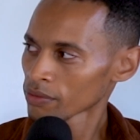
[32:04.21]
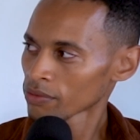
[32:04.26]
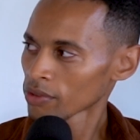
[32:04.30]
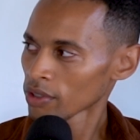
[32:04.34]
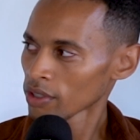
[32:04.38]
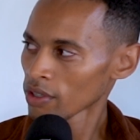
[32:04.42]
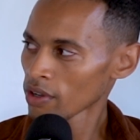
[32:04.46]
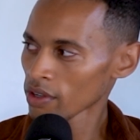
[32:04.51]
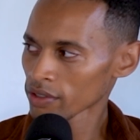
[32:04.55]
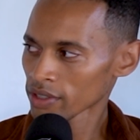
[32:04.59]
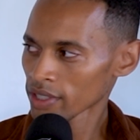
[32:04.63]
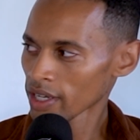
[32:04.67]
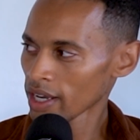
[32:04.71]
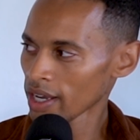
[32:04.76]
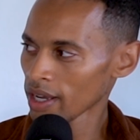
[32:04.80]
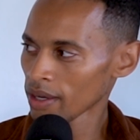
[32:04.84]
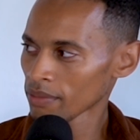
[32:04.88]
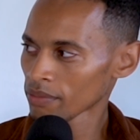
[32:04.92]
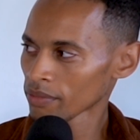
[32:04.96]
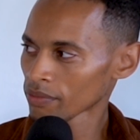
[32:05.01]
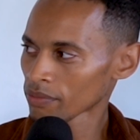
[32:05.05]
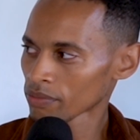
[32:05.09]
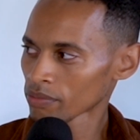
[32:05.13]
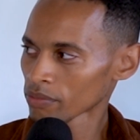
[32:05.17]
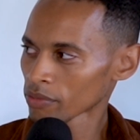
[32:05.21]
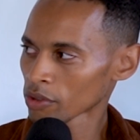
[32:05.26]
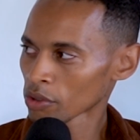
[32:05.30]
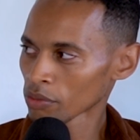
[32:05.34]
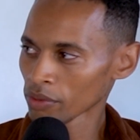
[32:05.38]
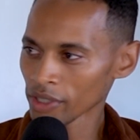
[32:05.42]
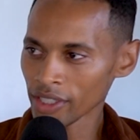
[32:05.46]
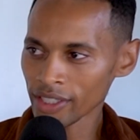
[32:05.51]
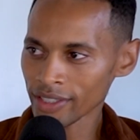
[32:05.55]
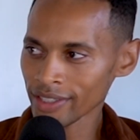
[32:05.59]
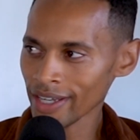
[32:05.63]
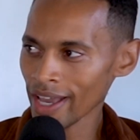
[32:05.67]
for a long time, from
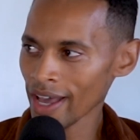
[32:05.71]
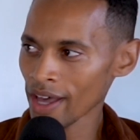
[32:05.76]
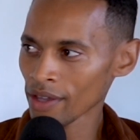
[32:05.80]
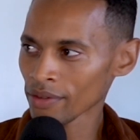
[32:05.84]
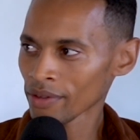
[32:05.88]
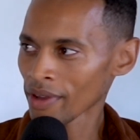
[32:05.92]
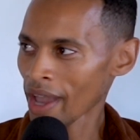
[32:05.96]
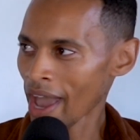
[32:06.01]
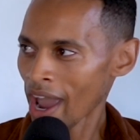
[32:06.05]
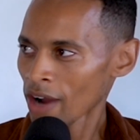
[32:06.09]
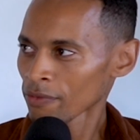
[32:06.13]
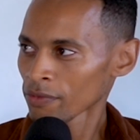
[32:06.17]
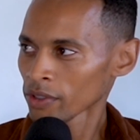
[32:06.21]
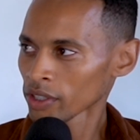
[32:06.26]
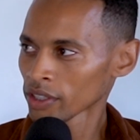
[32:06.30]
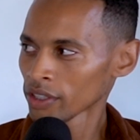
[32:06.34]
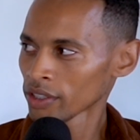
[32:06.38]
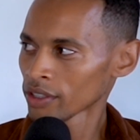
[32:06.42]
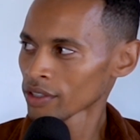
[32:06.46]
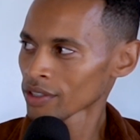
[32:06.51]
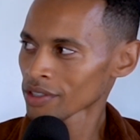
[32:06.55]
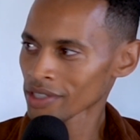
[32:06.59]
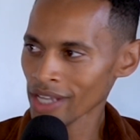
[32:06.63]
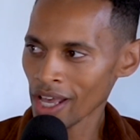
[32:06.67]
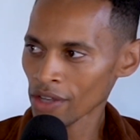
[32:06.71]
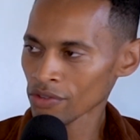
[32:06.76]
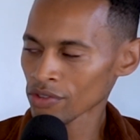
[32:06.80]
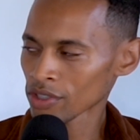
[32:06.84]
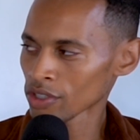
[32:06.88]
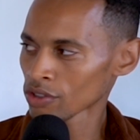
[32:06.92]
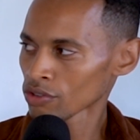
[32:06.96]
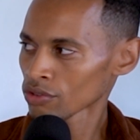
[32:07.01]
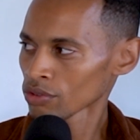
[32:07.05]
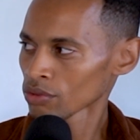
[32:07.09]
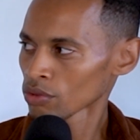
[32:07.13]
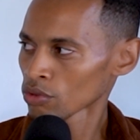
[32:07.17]
Koreatown to Africa to South
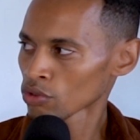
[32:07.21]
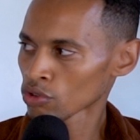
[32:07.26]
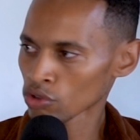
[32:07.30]
Central,